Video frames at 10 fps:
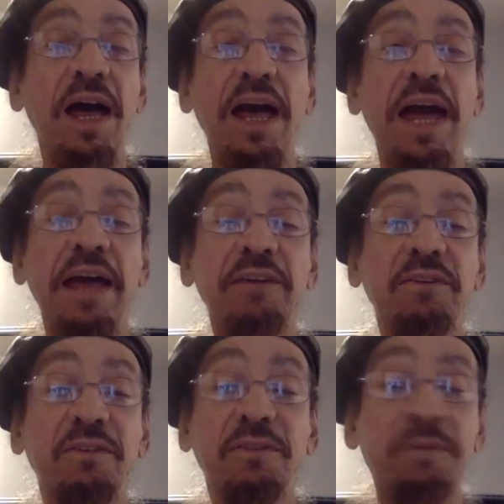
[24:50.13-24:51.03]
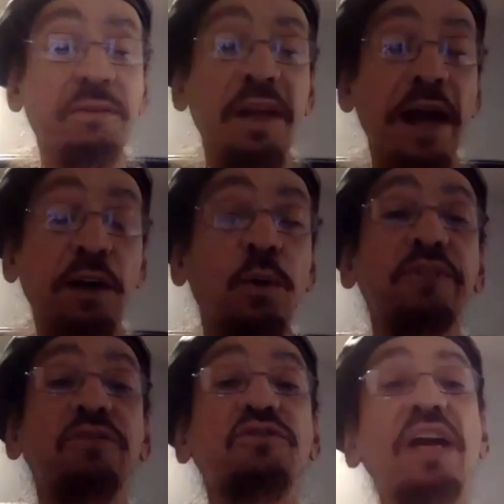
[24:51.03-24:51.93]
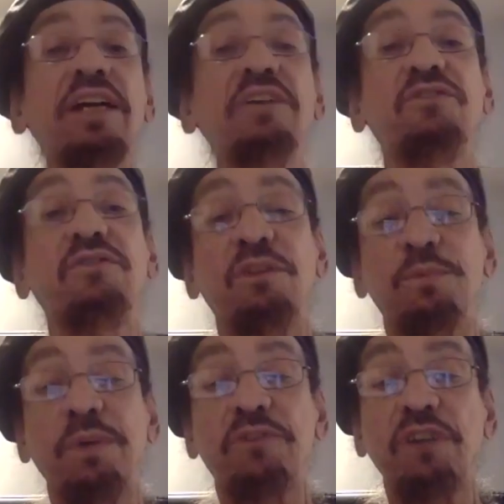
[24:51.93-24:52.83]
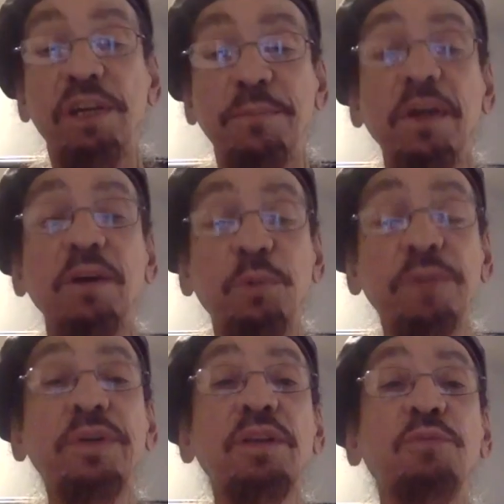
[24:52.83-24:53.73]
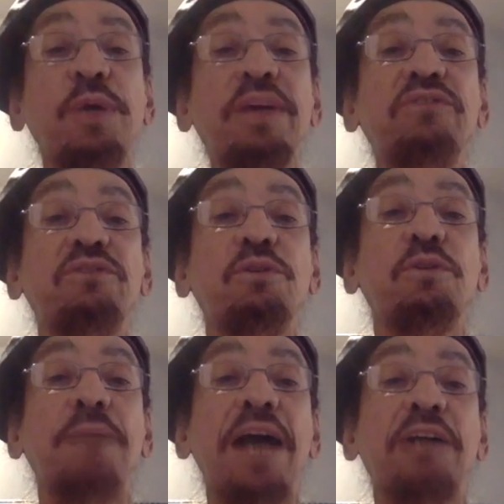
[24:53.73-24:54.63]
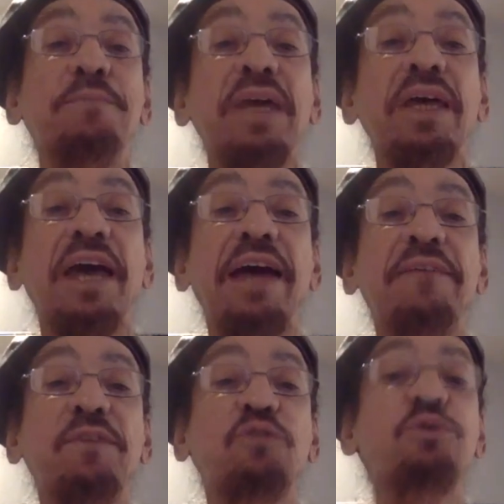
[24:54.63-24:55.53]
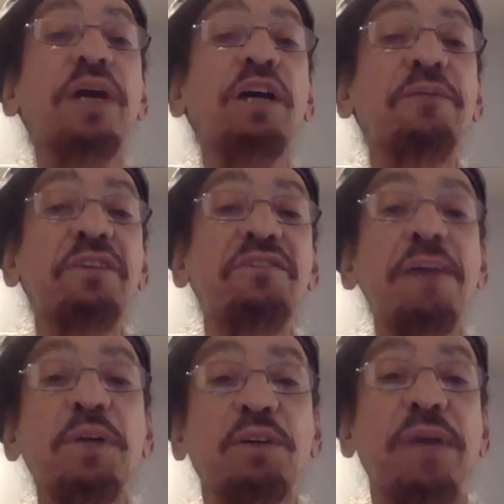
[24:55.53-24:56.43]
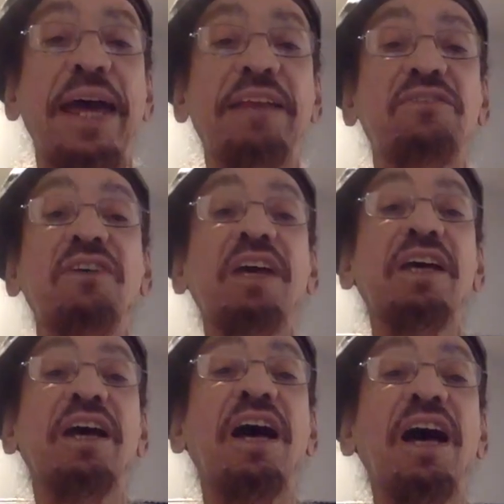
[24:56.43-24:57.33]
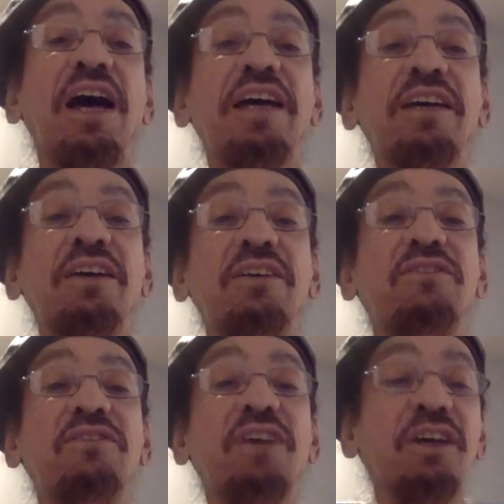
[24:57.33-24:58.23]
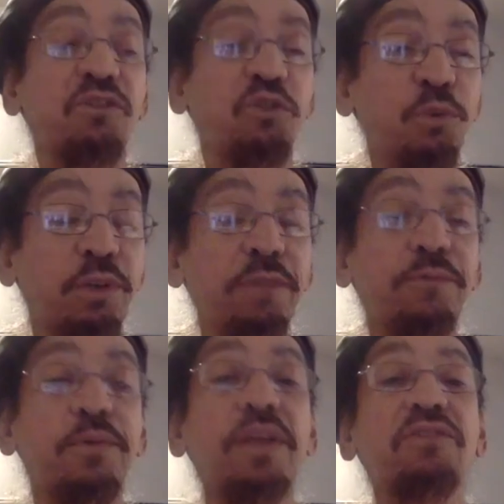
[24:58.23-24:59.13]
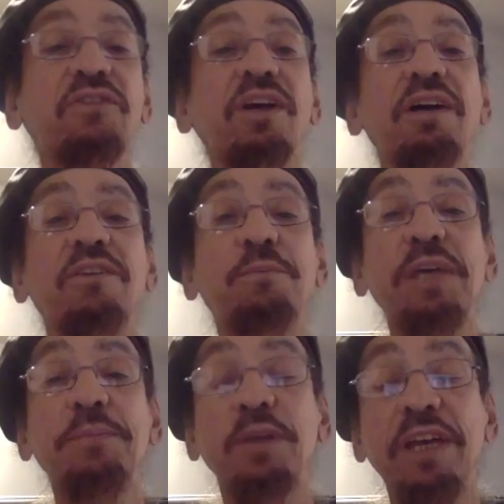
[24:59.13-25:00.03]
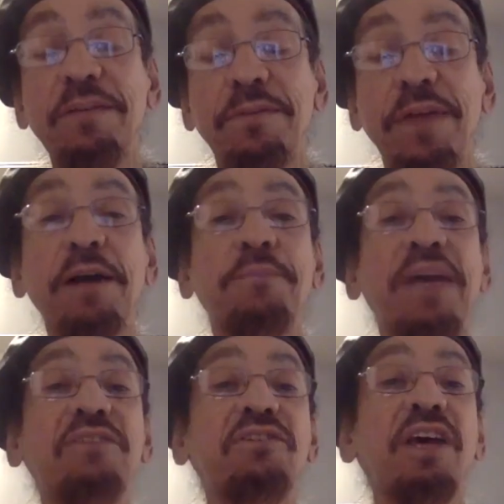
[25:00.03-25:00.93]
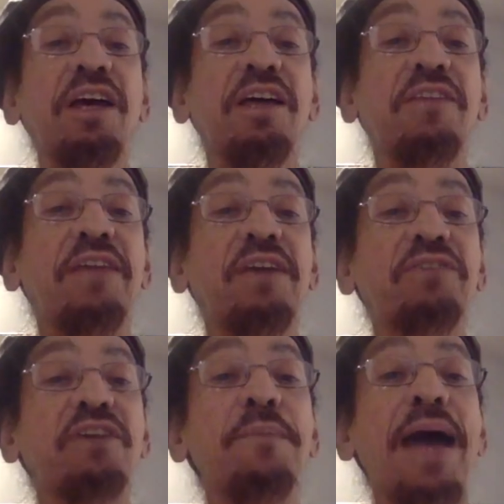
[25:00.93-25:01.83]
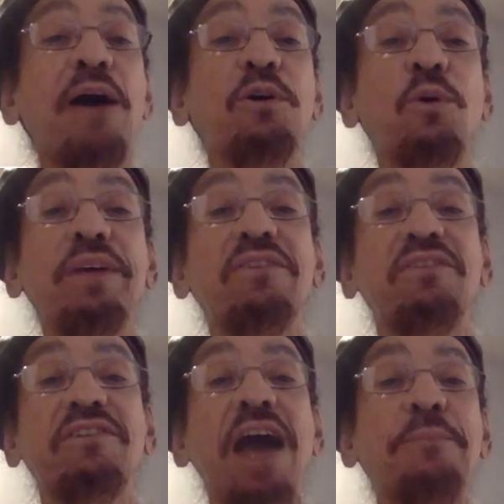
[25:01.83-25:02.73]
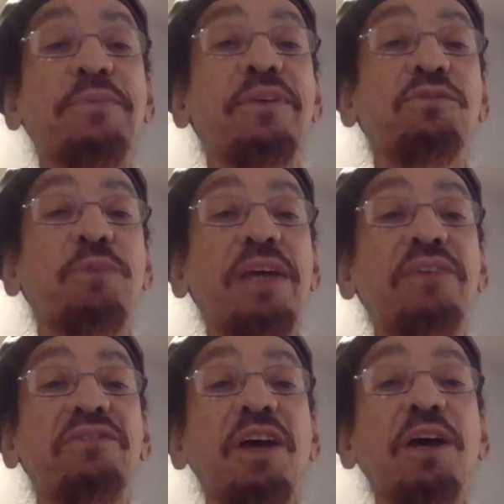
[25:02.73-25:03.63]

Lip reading: And they're not going to change the regime. We're in the race to the bottom, and the trick of the Democrats is to convince the people in their base that they're somehow going to stop this race